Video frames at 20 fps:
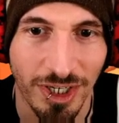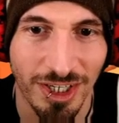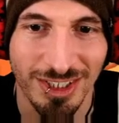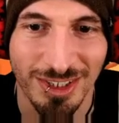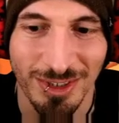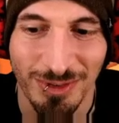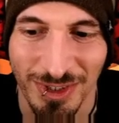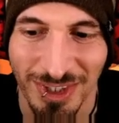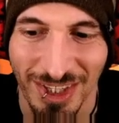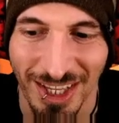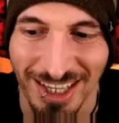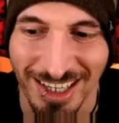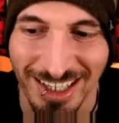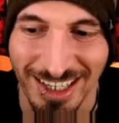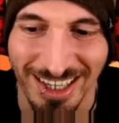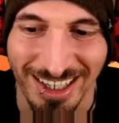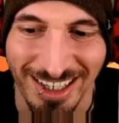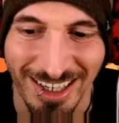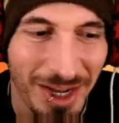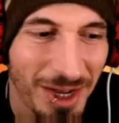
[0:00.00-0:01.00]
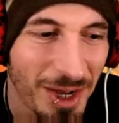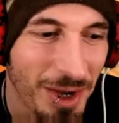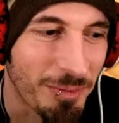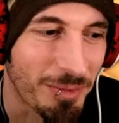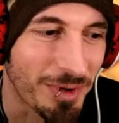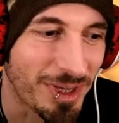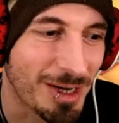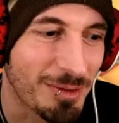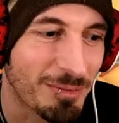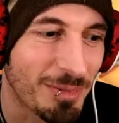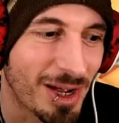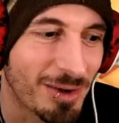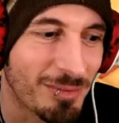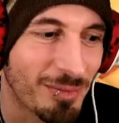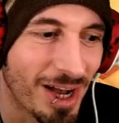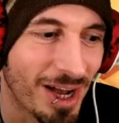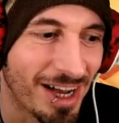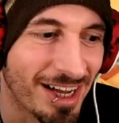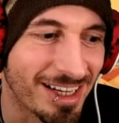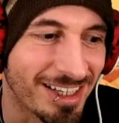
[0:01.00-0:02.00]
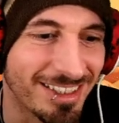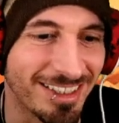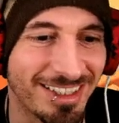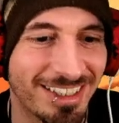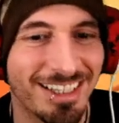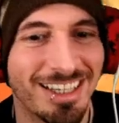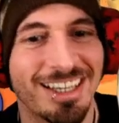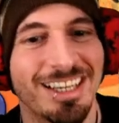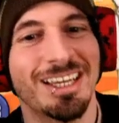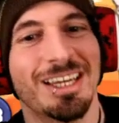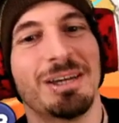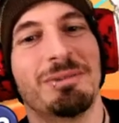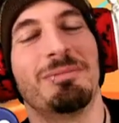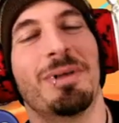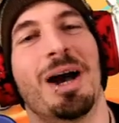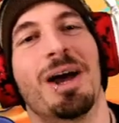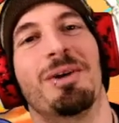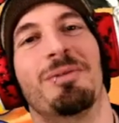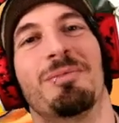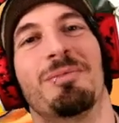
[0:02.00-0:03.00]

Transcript: crazy with editing. But in my mind, in my